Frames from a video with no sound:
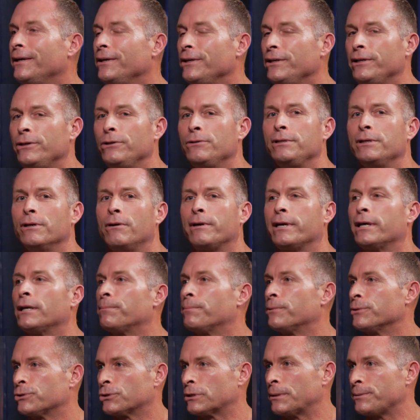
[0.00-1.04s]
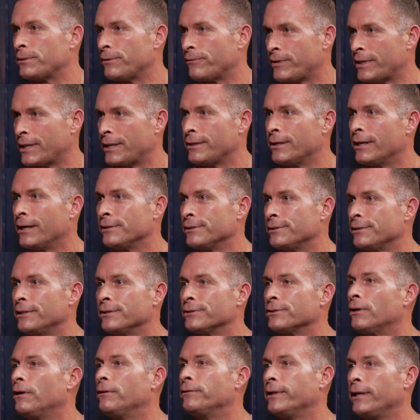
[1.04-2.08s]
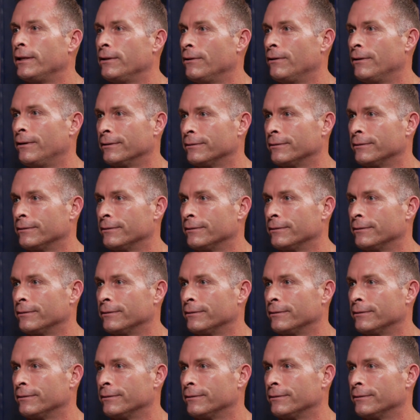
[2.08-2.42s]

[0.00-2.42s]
you can go get a prescription for that nonsense all yeah. day long.